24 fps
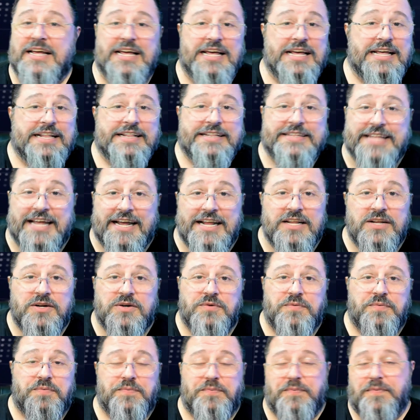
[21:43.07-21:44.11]
Tell your
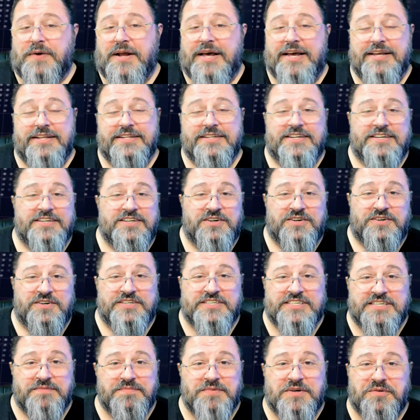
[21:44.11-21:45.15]
friend, your
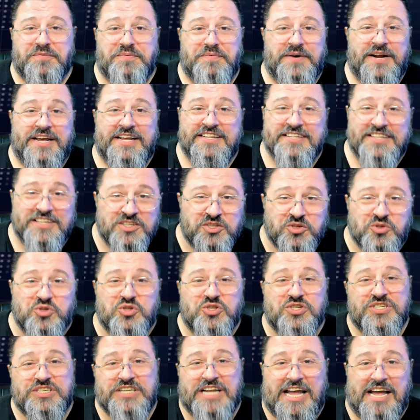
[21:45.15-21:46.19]
simmer friend, to
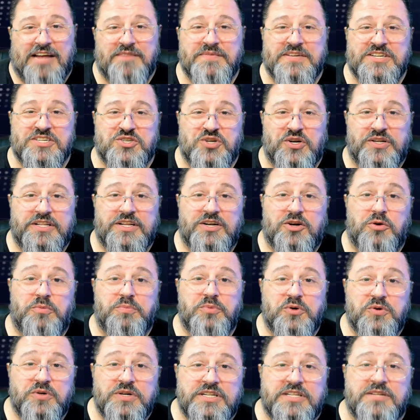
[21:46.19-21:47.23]
come and join the
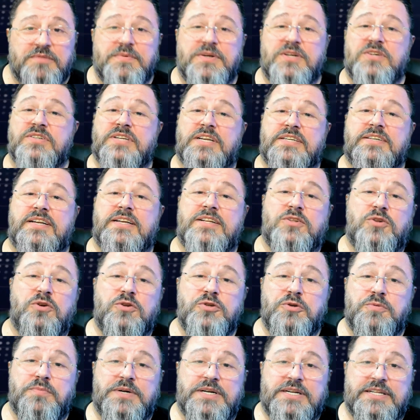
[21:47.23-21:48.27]
community, because as I told
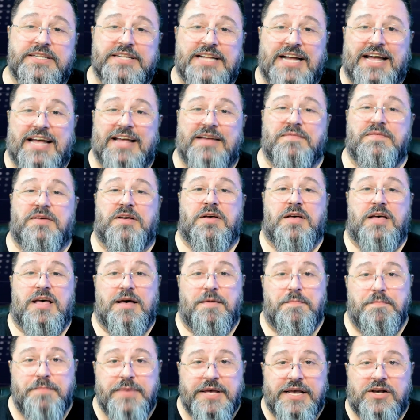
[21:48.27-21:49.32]
you many times,
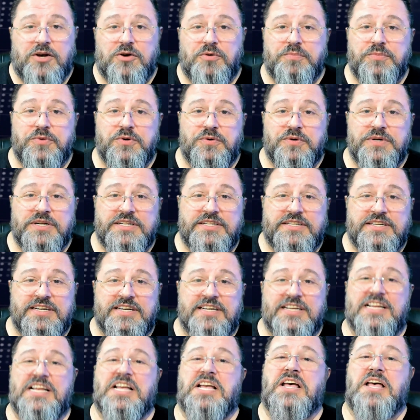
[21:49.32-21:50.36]
big community,
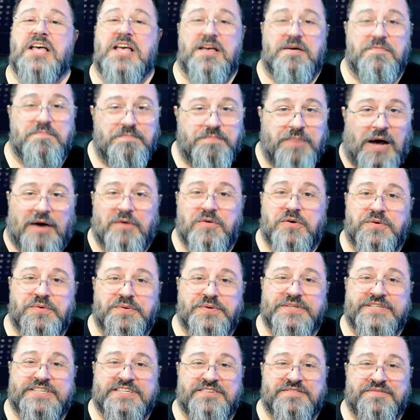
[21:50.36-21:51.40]
powerful
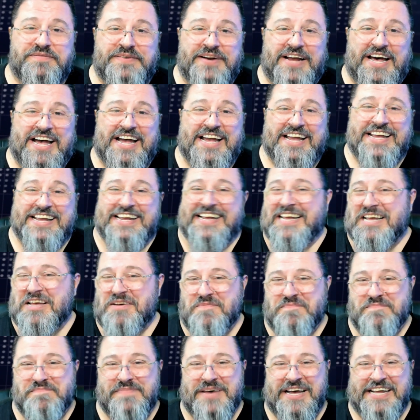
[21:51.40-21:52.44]
SimFly,
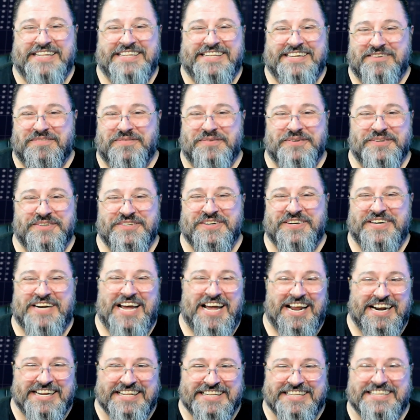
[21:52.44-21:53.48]
better
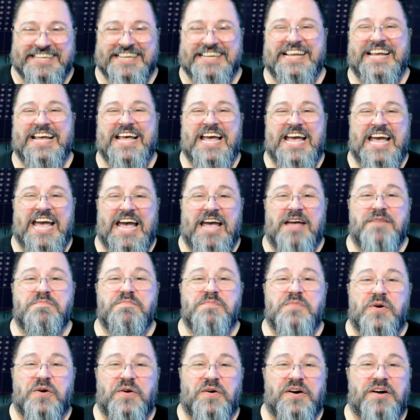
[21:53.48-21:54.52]
functionality, and
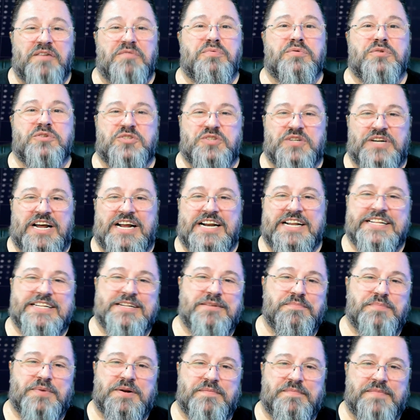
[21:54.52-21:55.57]
more functionality
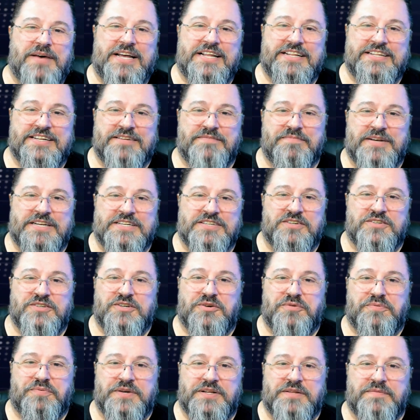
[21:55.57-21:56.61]
implemented based on your
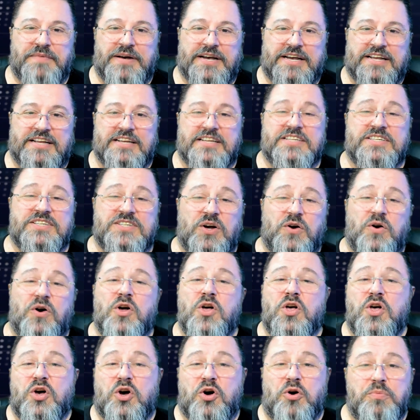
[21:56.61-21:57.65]
feedback. So
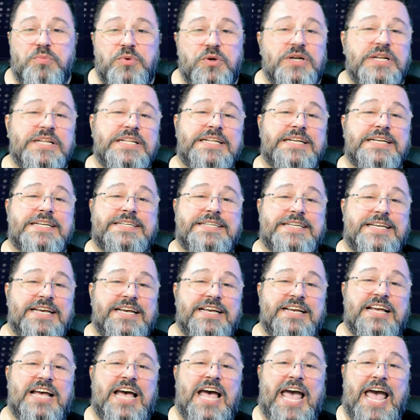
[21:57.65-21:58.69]
community is
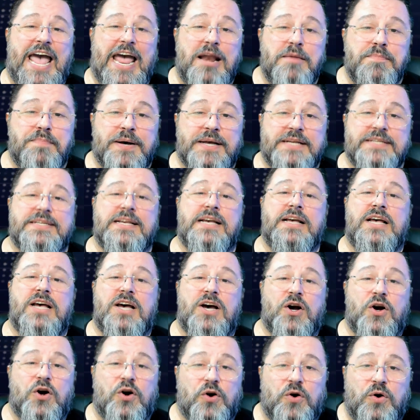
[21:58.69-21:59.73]
key. Help us
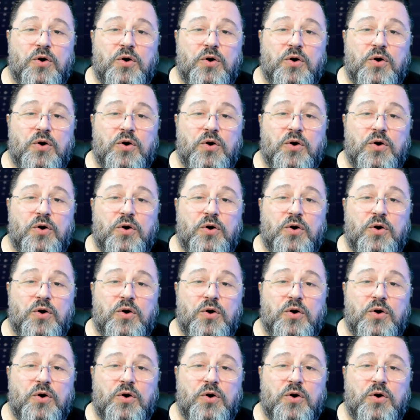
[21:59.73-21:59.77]
grow